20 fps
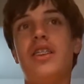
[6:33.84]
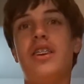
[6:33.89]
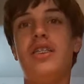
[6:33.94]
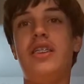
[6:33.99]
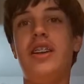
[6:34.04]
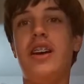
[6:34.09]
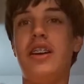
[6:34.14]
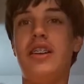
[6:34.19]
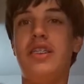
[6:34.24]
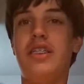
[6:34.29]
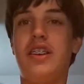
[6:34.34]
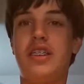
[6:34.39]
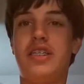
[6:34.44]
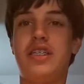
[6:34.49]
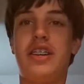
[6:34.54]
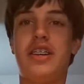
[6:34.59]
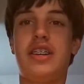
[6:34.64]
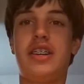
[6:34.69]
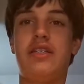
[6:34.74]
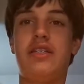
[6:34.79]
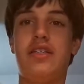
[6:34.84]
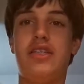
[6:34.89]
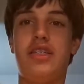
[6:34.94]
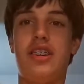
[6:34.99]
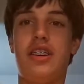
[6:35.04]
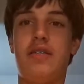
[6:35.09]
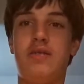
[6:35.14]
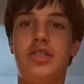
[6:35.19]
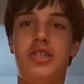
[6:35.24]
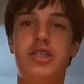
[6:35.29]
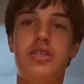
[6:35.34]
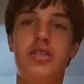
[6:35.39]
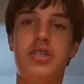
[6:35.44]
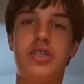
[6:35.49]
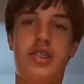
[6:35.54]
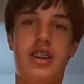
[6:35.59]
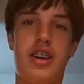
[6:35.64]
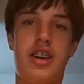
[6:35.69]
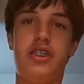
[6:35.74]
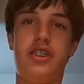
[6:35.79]
Not saying I'm
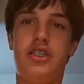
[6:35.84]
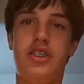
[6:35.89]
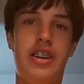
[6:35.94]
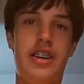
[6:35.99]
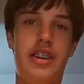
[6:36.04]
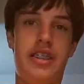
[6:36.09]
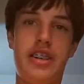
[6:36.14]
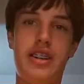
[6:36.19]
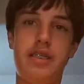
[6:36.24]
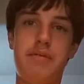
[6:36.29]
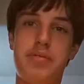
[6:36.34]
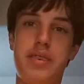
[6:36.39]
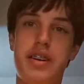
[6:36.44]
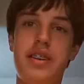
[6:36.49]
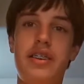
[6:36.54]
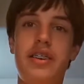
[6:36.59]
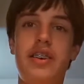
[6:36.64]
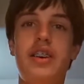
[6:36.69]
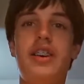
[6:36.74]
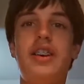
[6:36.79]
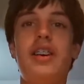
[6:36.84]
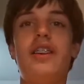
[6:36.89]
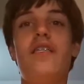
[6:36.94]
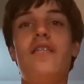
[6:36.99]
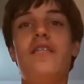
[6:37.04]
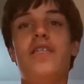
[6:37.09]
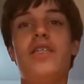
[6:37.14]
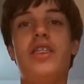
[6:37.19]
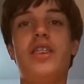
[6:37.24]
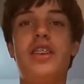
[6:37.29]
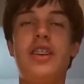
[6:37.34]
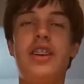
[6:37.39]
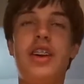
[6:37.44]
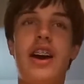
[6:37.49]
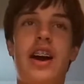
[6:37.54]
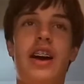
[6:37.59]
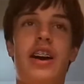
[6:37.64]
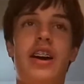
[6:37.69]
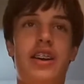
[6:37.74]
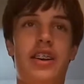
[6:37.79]
suicidal or anything, but
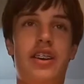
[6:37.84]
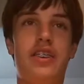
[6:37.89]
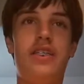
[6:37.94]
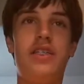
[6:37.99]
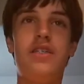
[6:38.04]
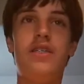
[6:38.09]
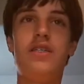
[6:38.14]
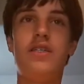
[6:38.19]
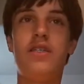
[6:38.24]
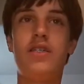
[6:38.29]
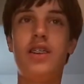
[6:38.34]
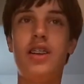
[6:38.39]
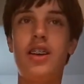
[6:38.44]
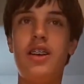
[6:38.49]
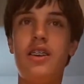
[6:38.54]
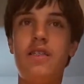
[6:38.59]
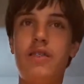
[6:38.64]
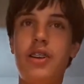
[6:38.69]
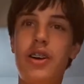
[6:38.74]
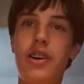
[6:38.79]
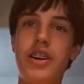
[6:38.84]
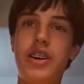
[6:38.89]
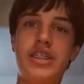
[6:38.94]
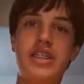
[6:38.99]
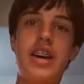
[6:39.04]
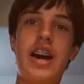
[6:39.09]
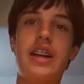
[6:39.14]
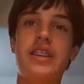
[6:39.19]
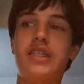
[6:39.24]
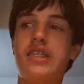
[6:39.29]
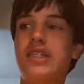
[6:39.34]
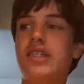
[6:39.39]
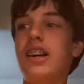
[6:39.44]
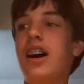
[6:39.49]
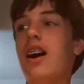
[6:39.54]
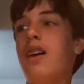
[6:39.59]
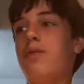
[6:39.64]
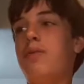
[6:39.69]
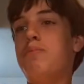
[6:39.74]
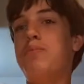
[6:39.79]
yeah, very sad
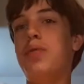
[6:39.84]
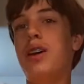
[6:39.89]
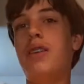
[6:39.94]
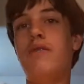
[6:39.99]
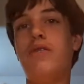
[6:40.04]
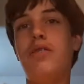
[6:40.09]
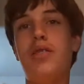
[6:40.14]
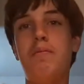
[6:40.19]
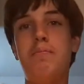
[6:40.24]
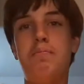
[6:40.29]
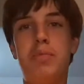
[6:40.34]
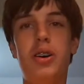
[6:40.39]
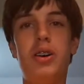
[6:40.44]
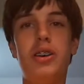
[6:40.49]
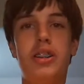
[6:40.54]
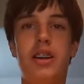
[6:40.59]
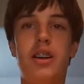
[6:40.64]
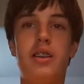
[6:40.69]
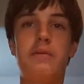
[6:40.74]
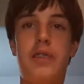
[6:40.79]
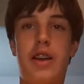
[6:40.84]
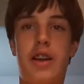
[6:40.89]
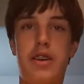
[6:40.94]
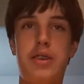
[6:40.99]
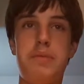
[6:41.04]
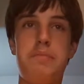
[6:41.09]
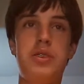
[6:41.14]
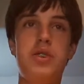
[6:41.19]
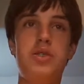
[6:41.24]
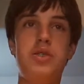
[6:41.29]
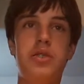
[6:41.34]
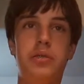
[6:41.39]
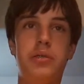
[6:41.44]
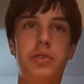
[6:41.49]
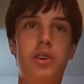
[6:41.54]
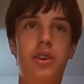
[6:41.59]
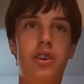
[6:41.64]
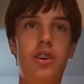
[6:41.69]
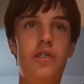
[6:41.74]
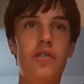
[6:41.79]
stuff, but both are very
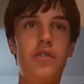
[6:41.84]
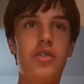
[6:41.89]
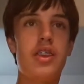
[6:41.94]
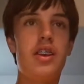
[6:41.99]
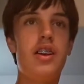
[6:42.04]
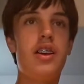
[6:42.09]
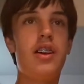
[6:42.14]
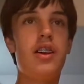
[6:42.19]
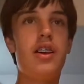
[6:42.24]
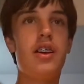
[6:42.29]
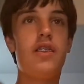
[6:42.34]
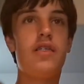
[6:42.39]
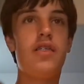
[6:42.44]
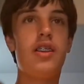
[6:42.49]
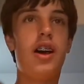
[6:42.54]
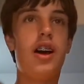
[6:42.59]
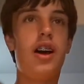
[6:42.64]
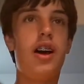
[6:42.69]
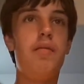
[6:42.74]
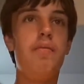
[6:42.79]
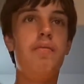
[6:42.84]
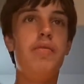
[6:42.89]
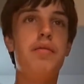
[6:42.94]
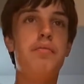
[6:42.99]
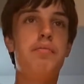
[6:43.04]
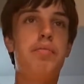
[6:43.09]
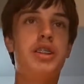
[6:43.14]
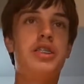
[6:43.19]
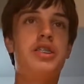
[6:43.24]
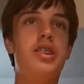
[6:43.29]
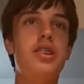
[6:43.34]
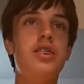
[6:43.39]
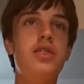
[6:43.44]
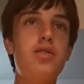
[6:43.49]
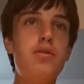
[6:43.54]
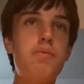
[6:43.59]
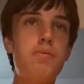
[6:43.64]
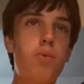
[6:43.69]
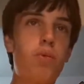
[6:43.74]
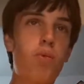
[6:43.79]
beautiful.
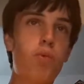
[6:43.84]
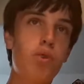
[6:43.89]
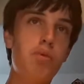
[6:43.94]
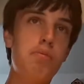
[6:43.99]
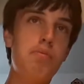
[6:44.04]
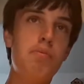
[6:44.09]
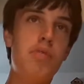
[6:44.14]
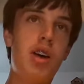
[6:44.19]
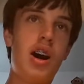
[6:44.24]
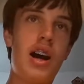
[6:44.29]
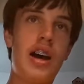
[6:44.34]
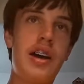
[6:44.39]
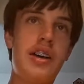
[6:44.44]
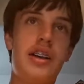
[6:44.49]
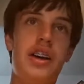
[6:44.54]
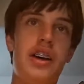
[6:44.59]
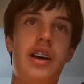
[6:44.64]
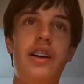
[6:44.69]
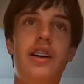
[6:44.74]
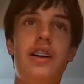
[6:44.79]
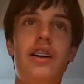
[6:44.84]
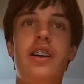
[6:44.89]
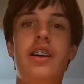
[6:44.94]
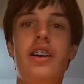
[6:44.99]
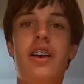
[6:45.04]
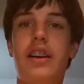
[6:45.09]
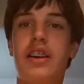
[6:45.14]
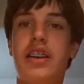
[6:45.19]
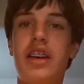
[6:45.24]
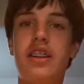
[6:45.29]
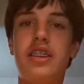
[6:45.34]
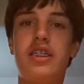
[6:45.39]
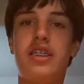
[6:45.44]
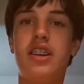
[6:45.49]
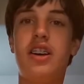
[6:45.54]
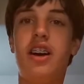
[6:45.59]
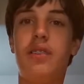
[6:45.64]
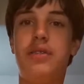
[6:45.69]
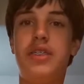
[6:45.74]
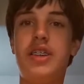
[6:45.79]
Btoum-Roumada, I can't
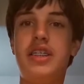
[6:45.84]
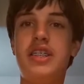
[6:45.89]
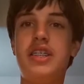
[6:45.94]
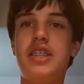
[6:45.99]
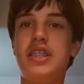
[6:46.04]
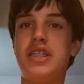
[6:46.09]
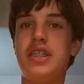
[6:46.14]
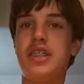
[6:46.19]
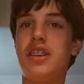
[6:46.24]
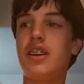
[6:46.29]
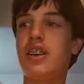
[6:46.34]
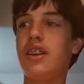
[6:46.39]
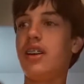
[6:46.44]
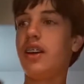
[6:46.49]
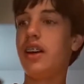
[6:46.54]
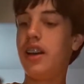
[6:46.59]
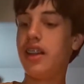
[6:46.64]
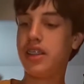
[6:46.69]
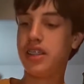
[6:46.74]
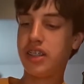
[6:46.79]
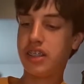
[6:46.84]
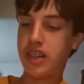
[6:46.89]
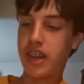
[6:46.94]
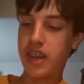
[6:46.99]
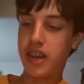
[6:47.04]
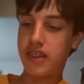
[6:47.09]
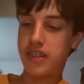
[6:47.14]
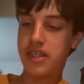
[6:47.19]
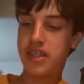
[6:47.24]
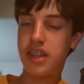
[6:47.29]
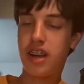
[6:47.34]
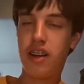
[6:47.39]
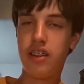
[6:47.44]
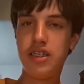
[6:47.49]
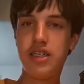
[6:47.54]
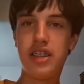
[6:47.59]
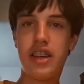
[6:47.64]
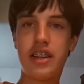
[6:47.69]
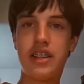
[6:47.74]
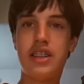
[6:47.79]
tell if this is, it kind of
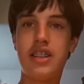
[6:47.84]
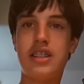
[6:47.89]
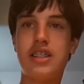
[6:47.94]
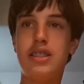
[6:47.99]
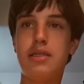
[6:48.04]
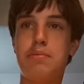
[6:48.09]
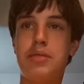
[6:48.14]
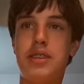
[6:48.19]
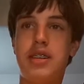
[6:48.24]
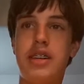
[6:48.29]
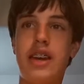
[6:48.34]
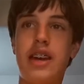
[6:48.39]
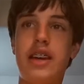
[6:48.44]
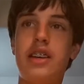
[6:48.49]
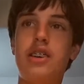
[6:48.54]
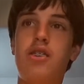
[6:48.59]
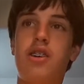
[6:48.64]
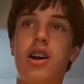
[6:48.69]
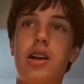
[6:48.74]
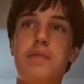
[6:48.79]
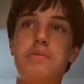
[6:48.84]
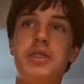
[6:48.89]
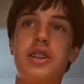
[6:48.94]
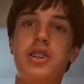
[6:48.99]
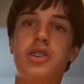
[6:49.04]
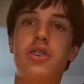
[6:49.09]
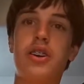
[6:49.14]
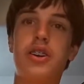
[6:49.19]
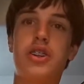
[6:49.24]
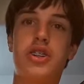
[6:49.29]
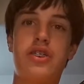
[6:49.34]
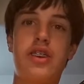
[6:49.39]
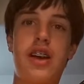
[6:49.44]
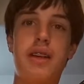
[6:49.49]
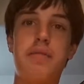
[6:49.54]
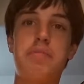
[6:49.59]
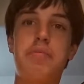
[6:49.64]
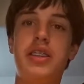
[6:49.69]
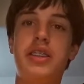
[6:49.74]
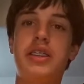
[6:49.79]
sounds like this is a piano harpsichord
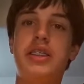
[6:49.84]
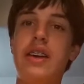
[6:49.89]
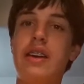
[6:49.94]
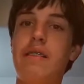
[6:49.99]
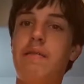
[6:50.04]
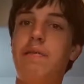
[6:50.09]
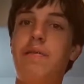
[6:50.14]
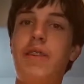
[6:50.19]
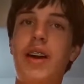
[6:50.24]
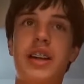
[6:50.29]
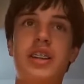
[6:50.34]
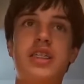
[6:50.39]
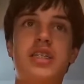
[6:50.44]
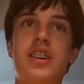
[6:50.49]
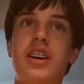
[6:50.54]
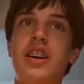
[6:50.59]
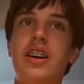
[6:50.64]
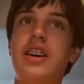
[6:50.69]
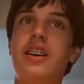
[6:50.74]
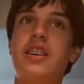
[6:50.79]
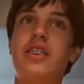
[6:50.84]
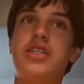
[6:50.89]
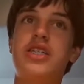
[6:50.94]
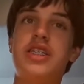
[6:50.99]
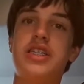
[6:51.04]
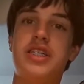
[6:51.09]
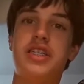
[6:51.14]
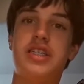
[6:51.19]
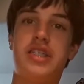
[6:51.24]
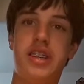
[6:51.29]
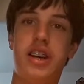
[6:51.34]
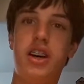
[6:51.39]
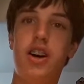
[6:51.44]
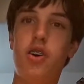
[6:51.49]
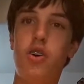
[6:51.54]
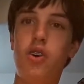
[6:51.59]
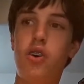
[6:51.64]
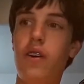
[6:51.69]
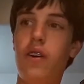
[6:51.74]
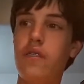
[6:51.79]
track, but the effects on it are just
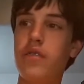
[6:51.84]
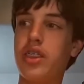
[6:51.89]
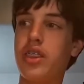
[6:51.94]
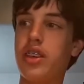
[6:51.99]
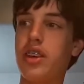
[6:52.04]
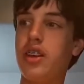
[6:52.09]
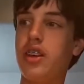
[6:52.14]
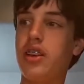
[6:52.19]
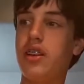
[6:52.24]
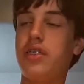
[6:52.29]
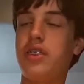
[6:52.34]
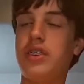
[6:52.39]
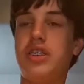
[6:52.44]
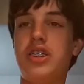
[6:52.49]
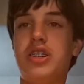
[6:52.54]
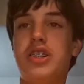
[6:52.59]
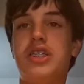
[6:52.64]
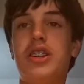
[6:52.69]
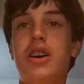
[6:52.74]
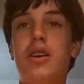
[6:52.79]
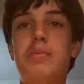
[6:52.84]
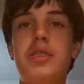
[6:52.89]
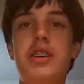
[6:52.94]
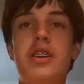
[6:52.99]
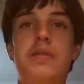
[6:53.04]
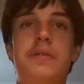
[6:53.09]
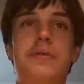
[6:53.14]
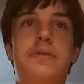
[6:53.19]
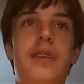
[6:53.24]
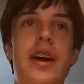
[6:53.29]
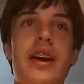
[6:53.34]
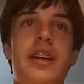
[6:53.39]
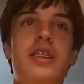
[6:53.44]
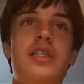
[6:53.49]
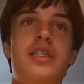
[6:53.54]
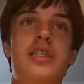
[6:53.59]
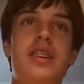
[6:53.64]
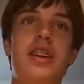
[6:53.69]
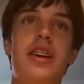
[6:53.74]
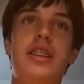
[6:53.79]
so, there's just so many
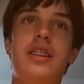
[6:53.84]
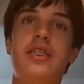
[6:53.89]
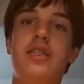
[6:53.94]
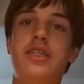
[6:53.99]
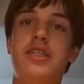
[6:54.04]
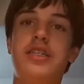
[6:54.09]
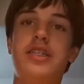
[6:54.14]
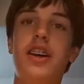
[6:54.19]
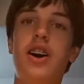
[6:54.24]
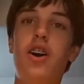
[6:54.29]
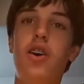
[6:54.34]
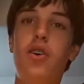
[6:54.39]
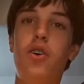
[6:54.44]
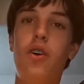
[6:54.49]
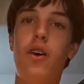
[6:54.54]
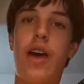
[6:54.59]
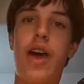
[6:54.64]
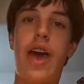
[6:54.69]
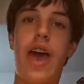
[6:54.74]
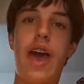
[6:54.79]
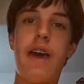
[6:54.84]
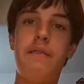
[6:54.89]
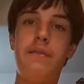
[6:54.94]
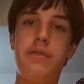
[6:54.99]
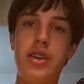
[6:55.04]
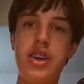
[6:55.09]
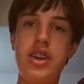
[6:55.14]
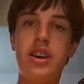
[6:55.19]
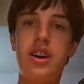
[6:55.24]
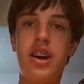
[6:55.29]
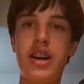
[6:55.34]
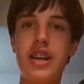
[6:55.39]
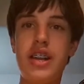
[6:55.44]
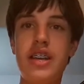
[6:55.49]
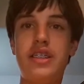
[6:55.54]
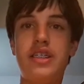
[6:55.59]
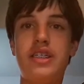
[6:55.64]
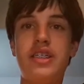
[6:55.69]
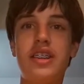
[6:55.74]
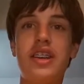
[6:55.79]
effects, and they're so heavy on
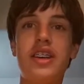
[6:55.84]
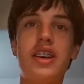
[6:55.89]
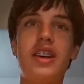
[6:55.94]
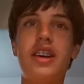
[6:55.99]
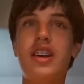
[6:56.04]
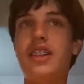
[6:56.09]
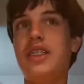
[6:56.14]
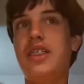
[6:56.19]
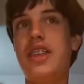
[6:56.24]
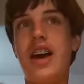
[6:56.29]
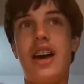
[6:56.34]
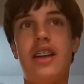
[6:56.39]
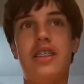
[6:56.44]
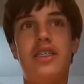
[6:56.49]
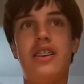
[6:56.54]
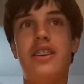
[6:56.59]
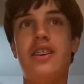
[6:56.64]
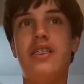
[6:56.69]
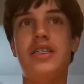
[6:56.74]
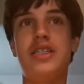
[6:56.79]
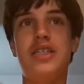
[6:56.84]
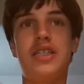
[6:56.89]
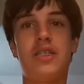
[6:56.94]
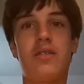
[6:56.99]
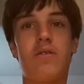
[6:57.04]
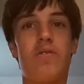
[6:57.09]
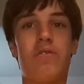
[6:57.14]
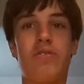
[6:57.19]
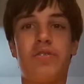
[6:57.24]
it that there's